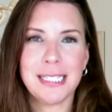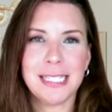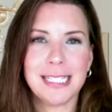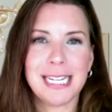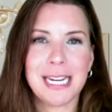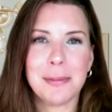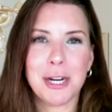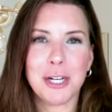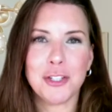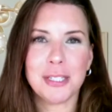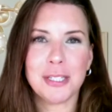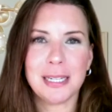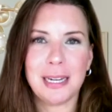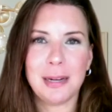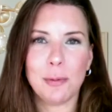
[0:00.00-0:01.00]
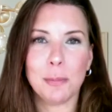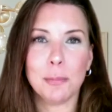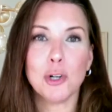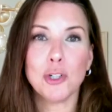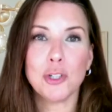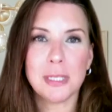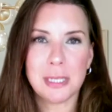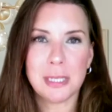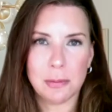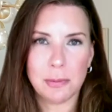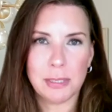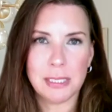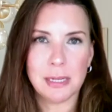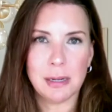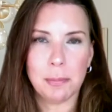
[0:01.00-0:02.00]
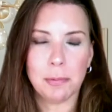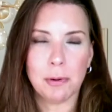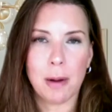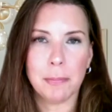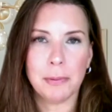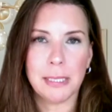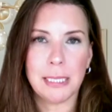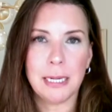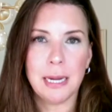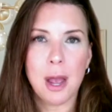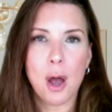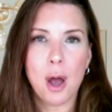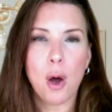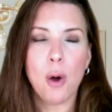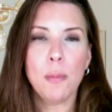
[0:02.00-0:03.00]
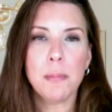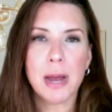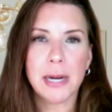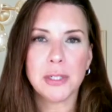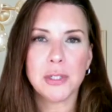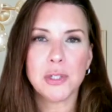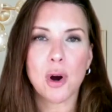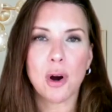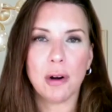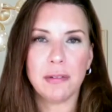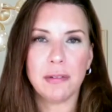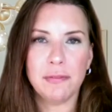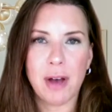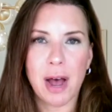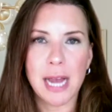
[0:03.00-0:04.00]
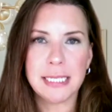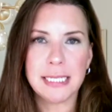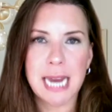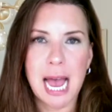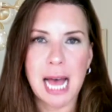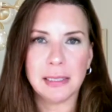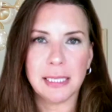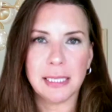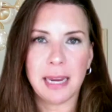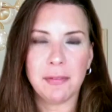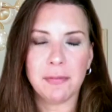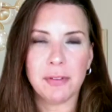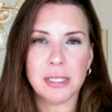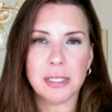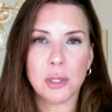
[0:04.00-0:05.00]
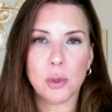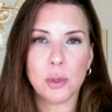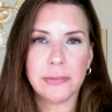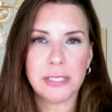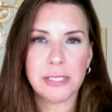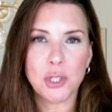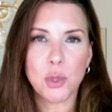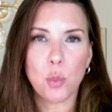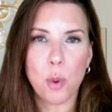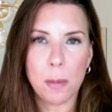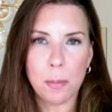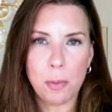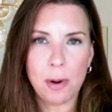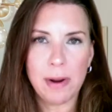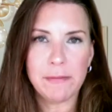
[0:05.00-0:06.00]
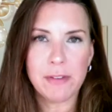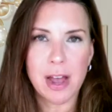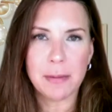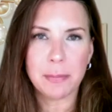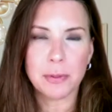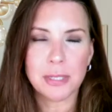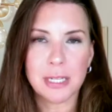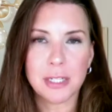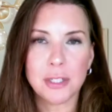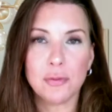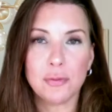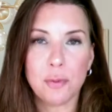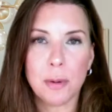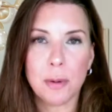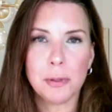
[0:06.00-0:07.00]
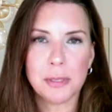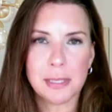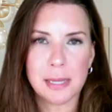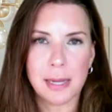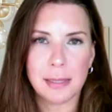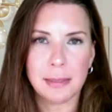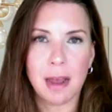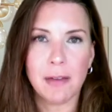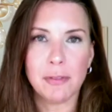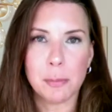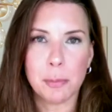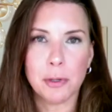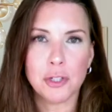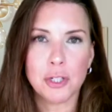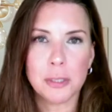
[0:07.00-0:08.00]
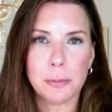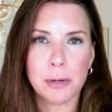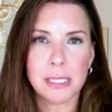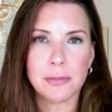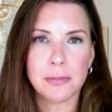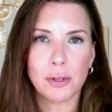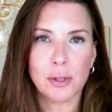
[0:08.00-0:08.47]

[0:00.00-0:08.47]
to CMHC, when purchasing a resale property, home buyers are advised to allocate funds equivalent to 1.5% to 4% of the purchase price for